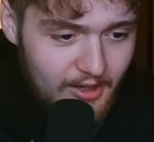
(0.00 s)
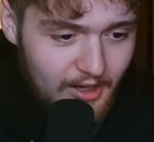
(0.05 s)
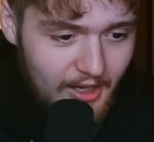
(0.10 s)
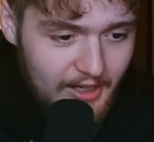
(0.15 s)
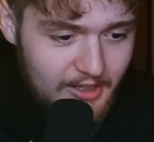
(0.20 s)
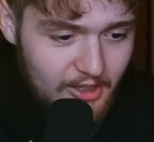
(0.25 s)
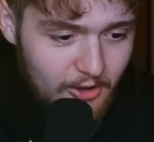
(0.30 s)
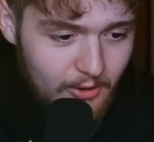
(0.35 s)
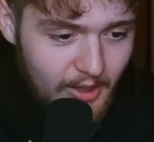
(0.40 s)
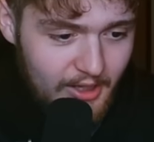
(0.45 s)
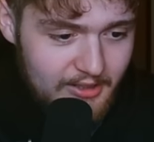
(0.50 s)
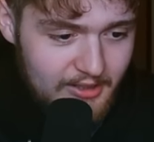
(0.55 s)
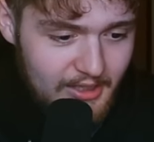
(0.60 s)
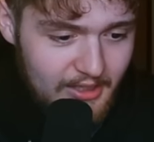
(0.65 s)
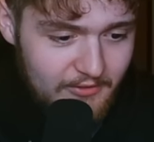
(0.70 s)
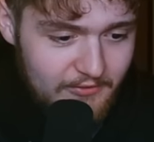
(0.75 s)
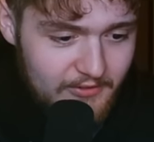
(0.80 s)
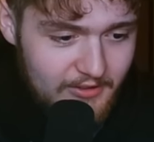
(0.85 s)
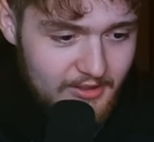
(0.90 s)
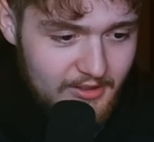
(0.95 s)
I go, I
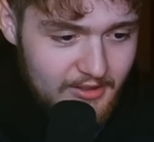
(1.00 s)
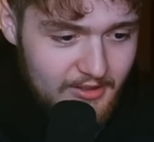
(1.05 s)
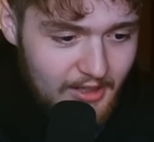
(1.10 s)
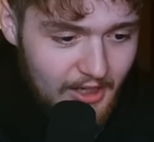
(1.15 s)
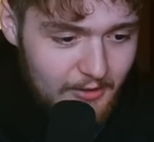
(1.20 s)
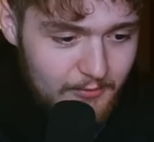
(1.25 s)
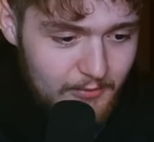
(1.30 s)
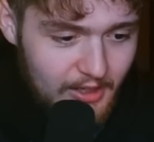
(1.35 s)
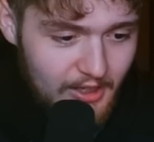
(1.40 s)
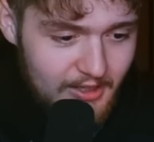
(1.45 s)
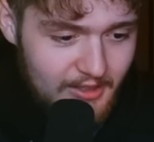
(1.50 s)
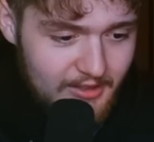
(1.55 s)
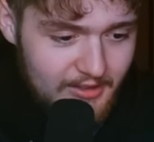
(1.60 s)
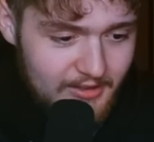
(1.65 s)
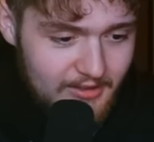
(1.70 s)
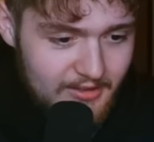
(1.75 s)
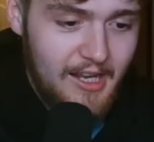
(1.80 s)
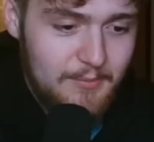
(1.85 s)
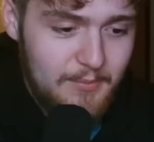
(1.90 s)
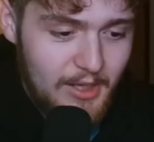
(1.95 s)
leave, I run.
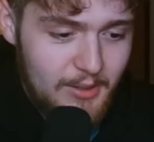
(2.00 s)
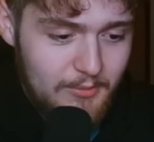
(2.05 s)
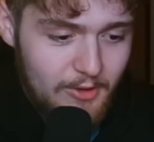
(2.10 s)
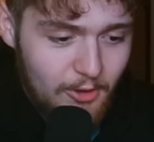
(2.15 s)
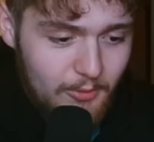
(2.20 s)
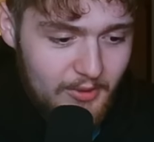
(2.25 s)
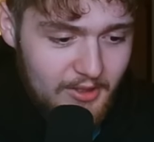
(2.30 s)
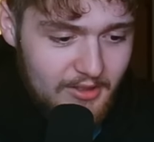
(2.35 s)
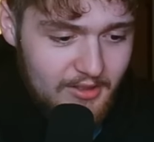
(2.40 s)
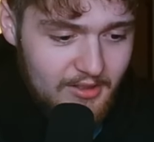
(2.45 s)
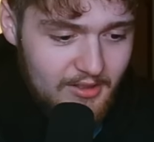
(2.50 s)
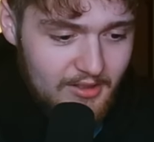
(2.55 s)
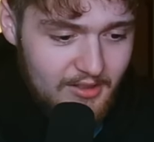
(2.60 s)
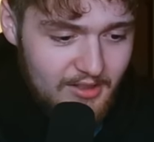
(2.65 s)
I had my moment.